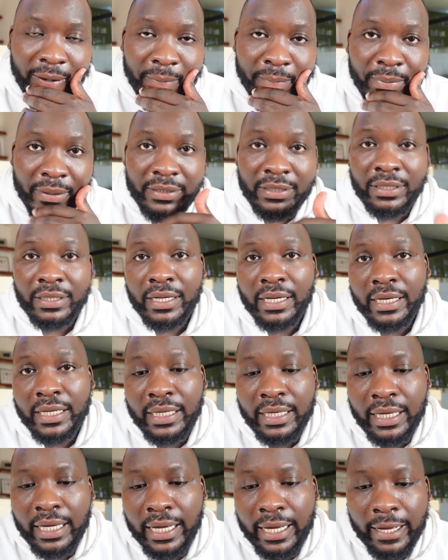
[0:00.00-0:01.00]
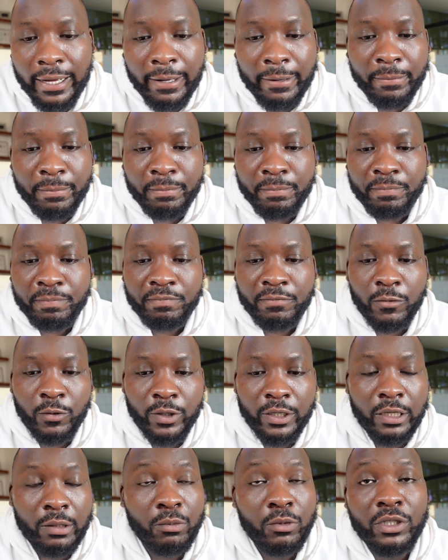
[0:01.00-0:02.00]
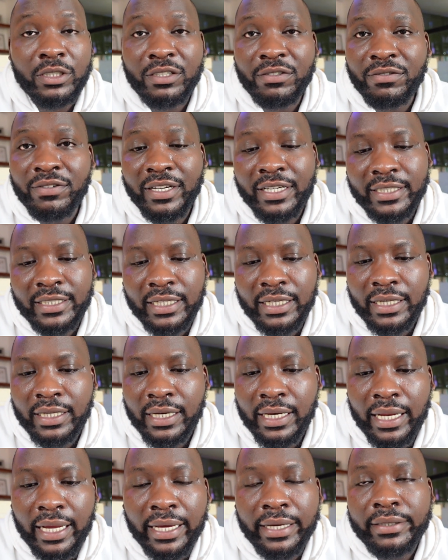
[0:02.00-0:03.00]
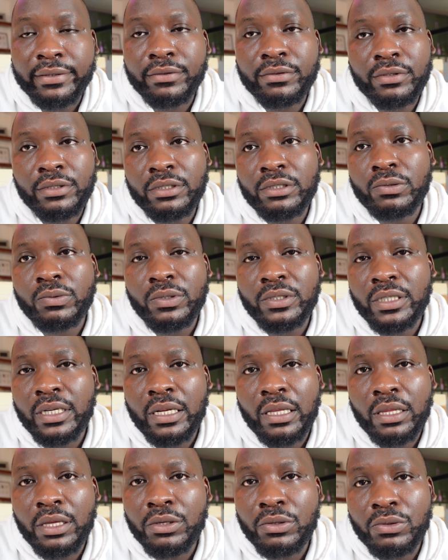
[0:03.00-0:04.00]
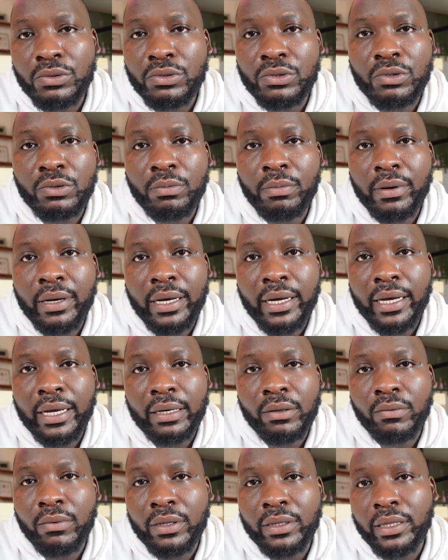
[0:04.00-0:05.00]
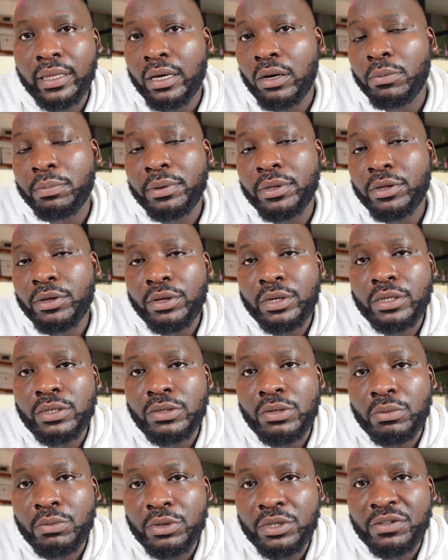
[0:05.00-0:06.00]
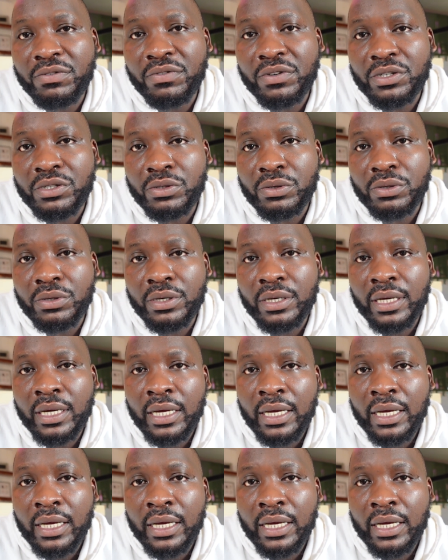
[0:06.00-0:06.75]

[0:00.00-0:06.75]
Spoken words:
Personally, when demotivated, I could just watch another YouTuber and what their opinion is on motivation